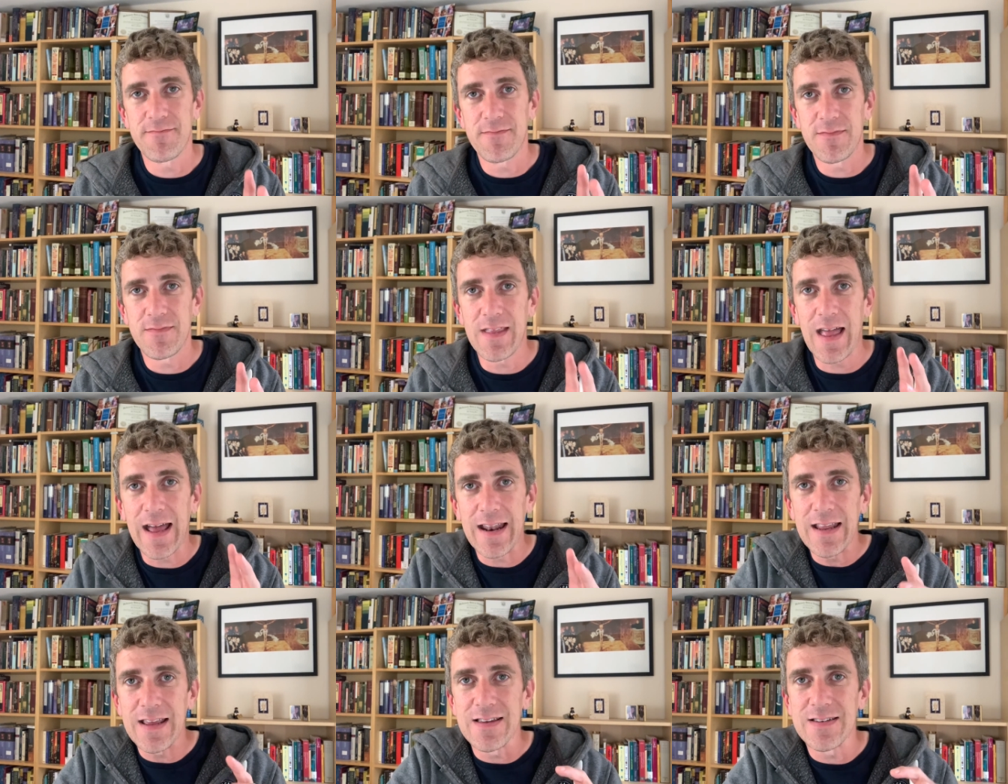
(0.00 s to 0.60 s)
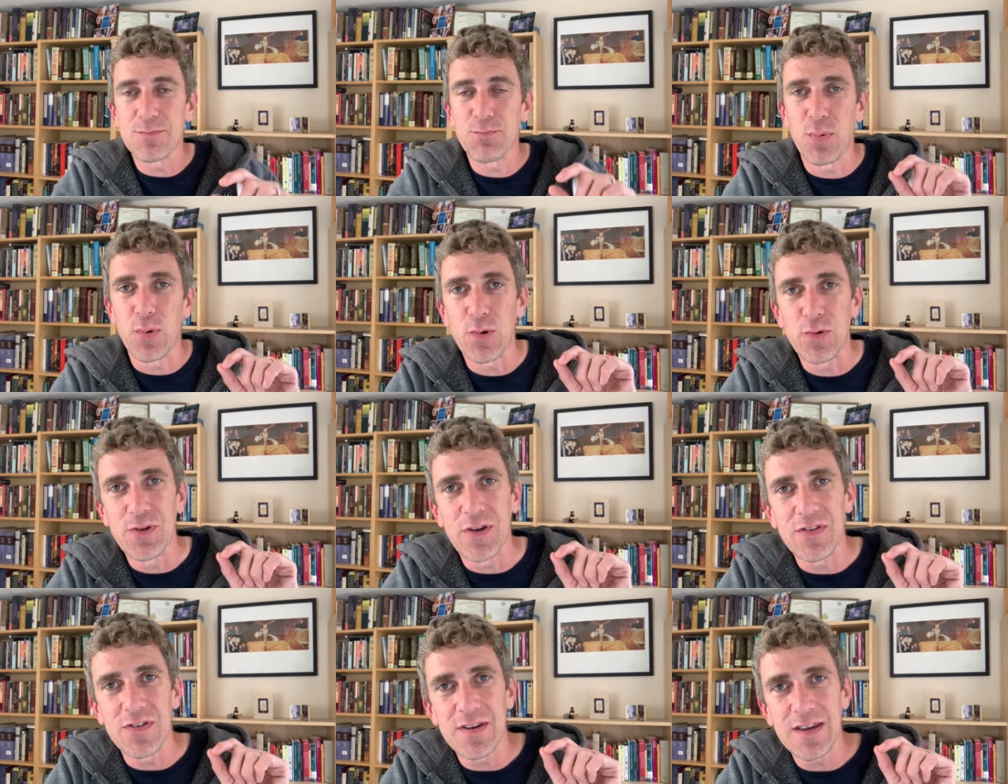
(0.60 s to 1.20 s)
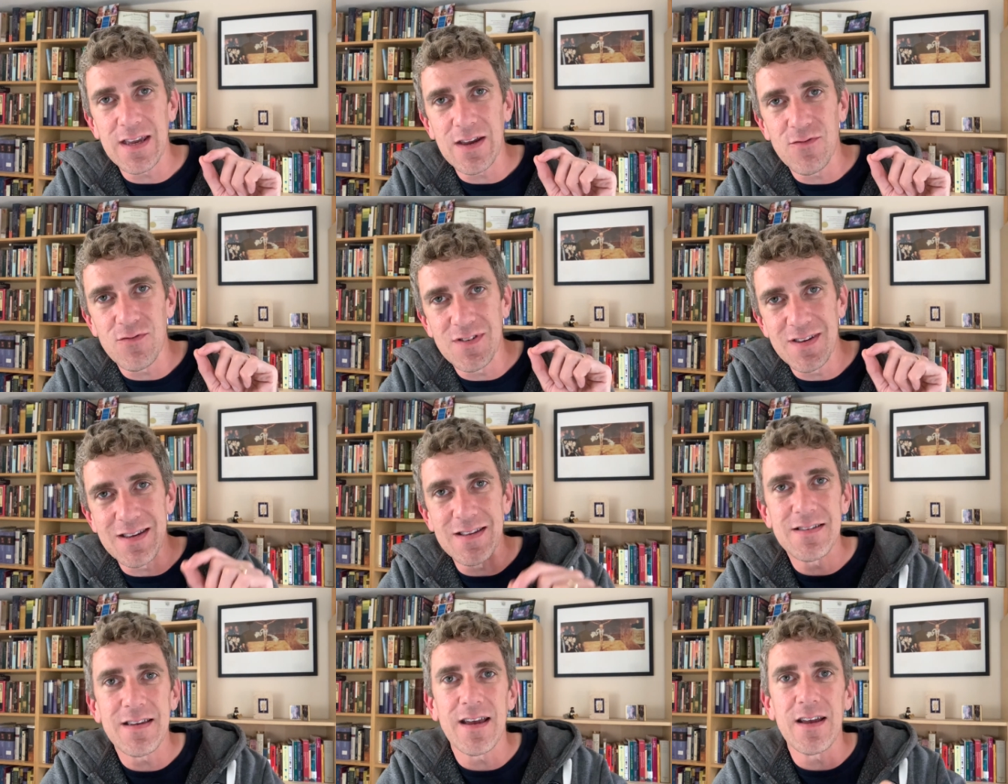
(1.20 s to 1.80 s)
That is, Paul doesn't give
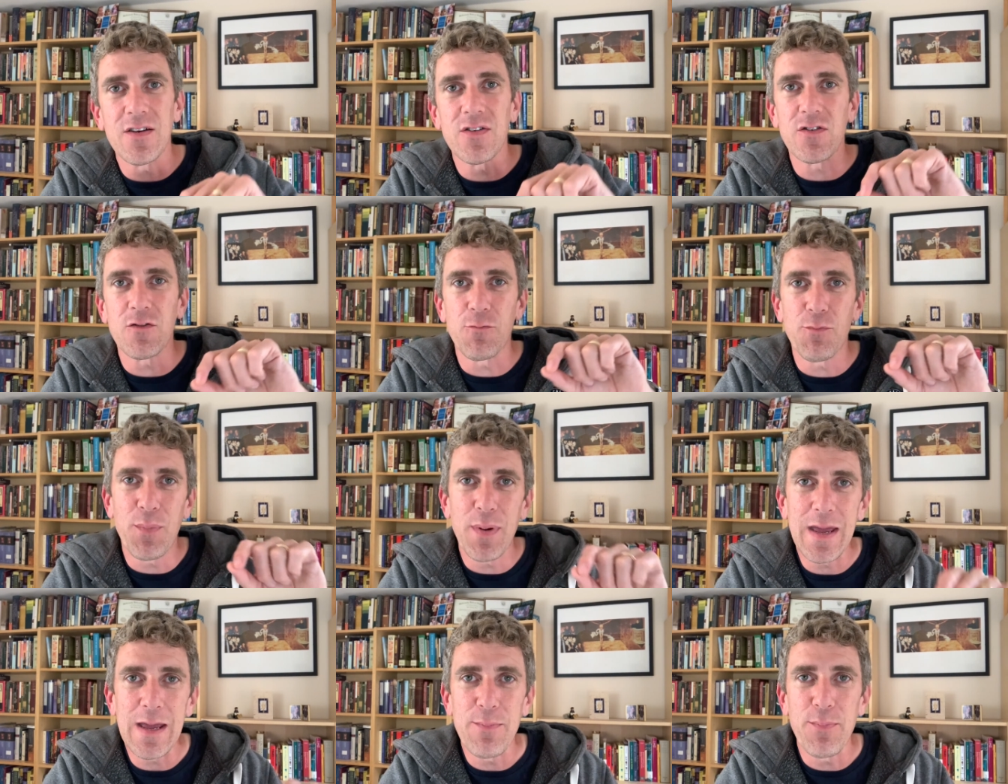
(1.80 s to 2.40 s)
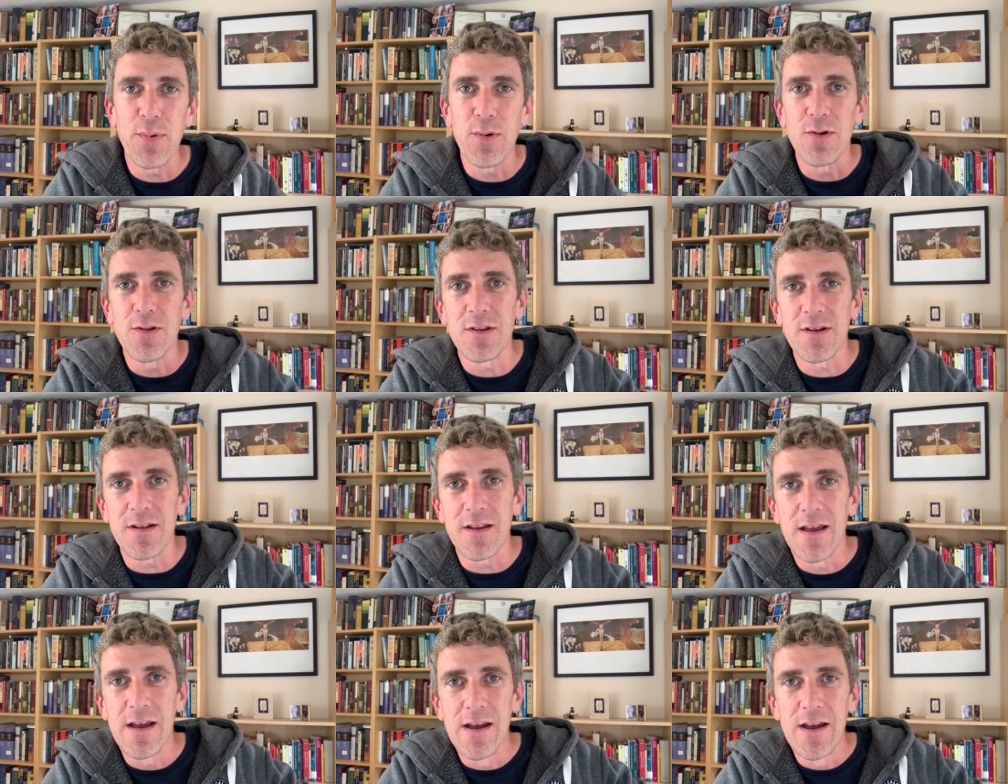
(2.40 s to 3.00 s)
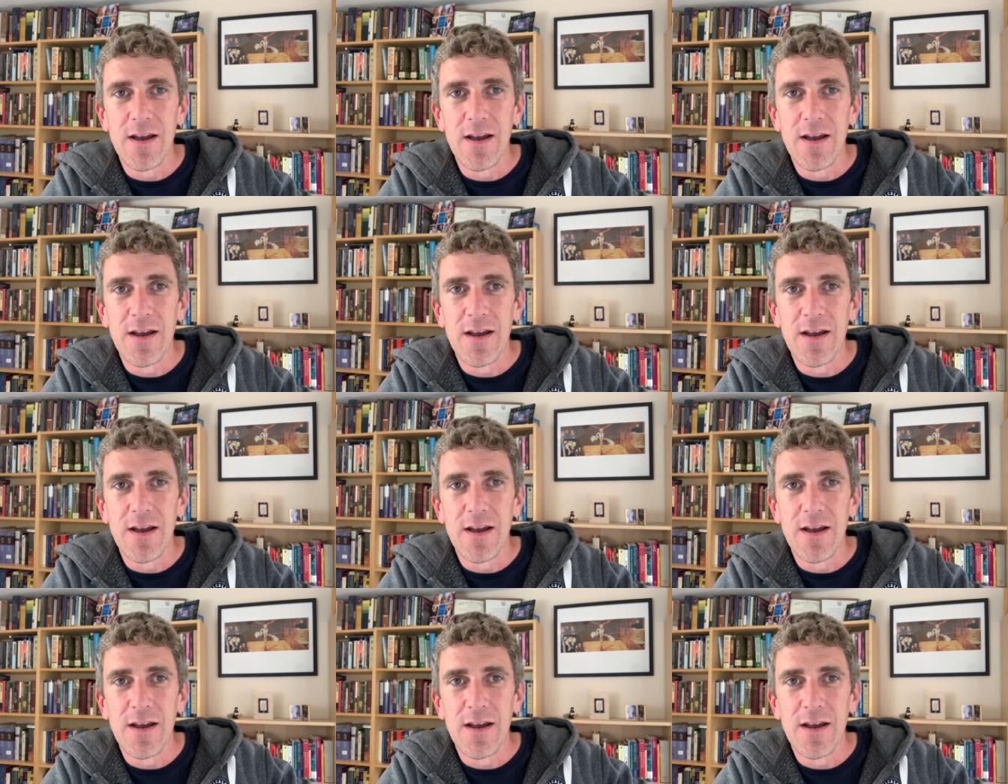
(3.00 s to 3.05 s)
details of people and,